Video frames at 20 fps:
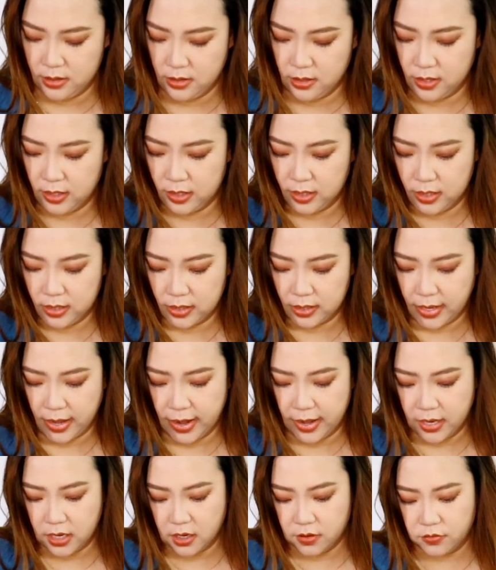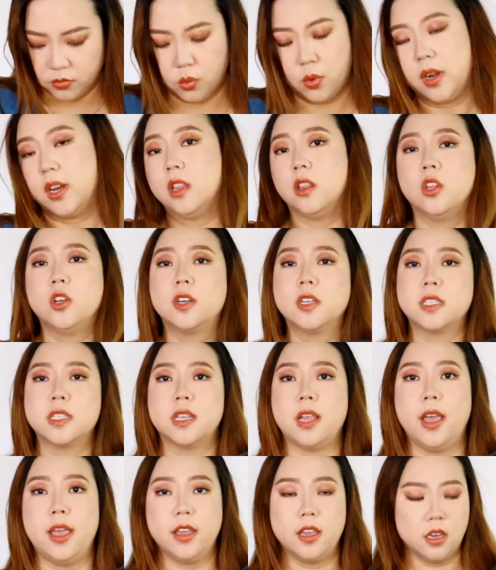this is kind of what it looks
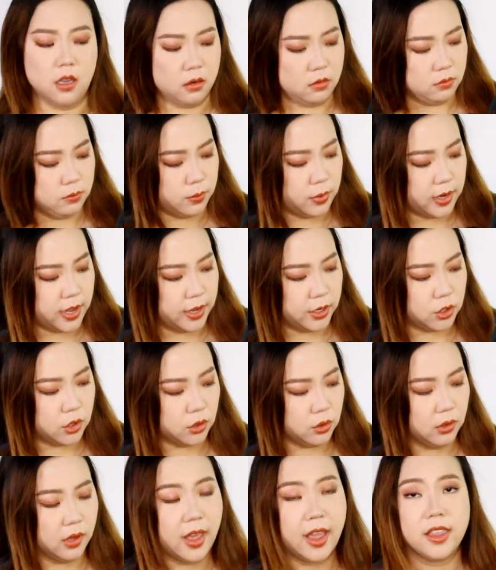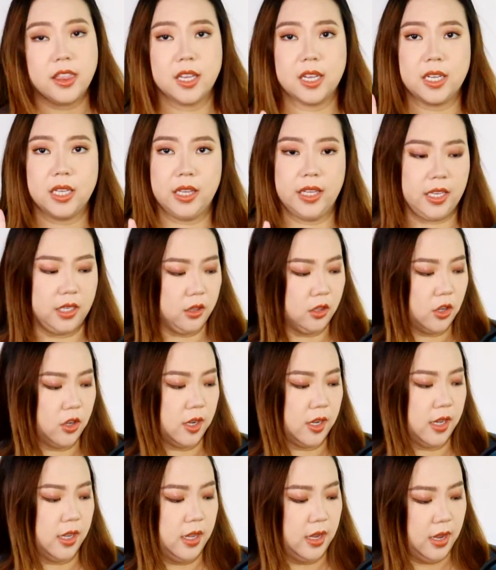like. But I do like the clean
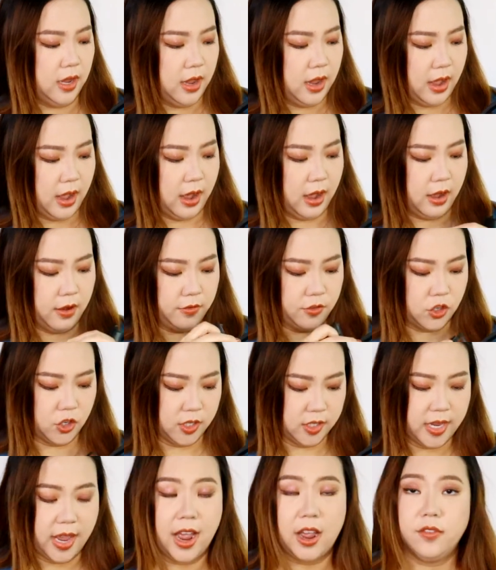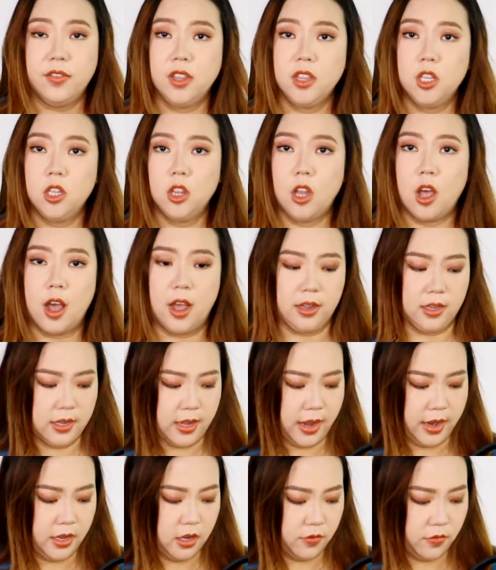look of just having the lock
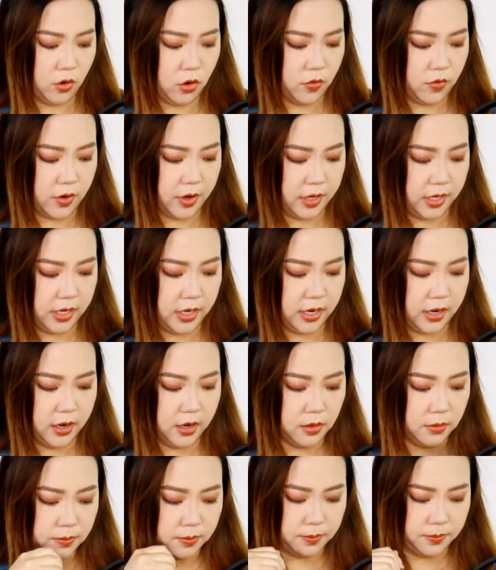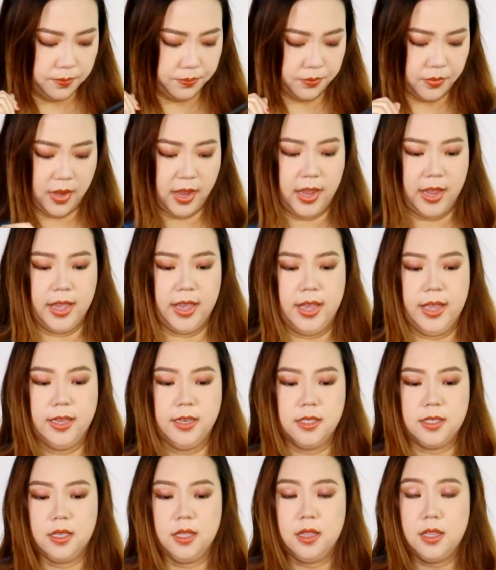kind of over here,
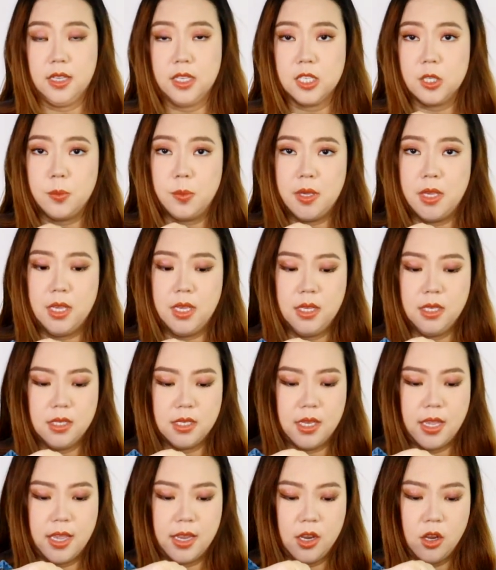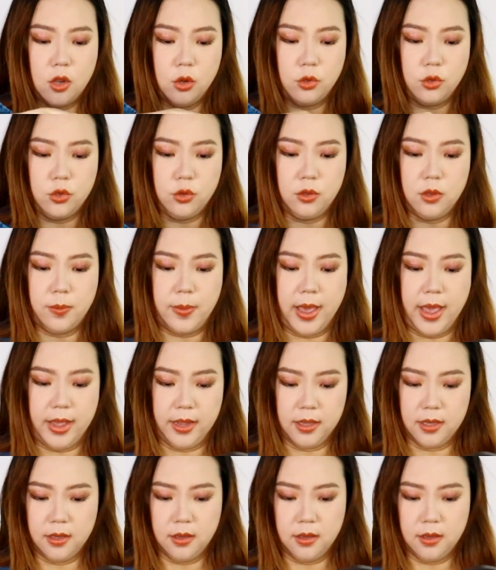and this piece can go to the back.